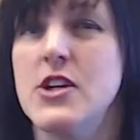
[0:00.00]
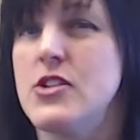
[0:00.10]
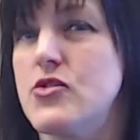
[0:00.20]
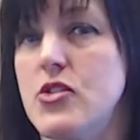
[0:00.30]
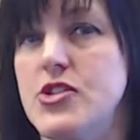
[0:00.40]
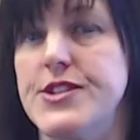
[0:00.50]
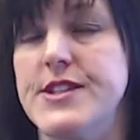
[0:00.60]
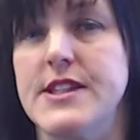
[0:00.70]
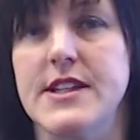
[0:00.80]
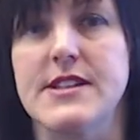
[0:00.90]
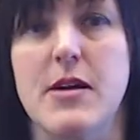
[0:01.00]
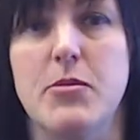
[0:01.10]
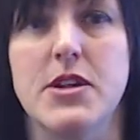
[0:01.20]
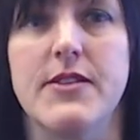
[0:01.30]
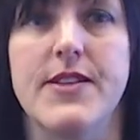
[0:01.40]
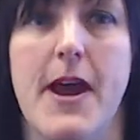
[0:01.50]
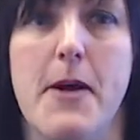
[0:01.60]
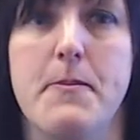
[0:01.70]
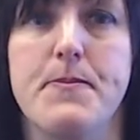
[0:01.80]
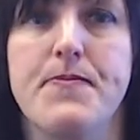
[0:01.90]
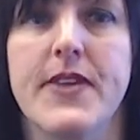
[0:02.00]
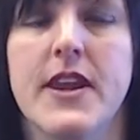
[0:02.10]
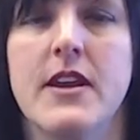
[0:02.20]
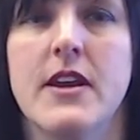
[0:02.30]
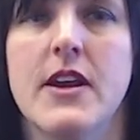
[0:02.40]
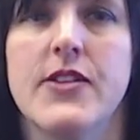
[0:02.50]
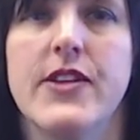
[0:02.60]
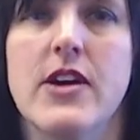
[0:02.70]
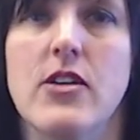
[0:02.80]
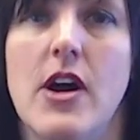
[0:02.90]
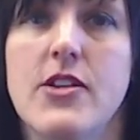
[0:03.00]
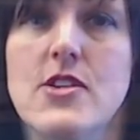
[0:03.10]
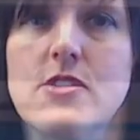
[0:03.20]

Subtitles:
Georgia's an example of that. There are other